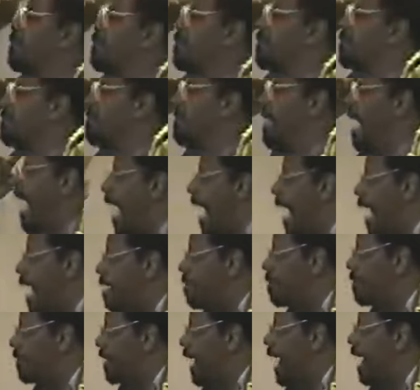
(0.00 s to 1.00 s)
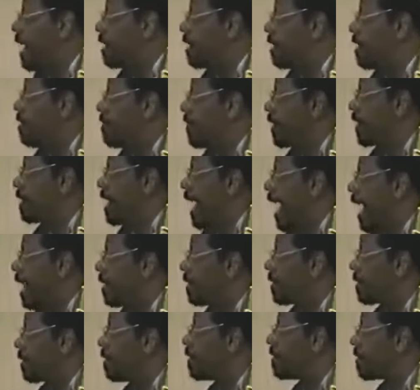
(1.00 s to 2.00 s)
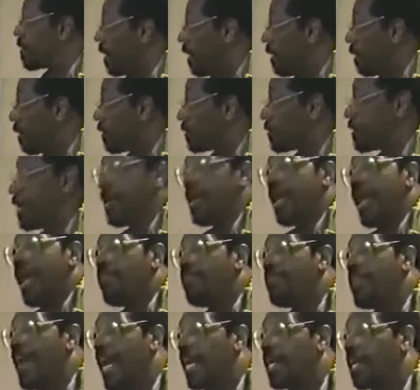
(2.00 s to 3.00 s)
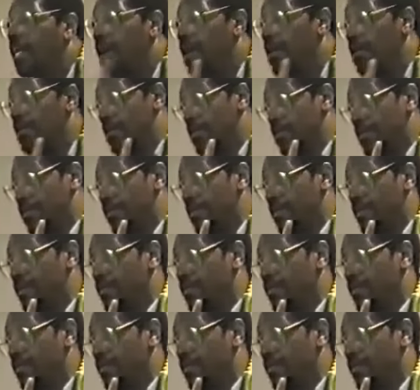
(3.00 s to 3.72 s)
children to have scientific knowledge and skills and that alone.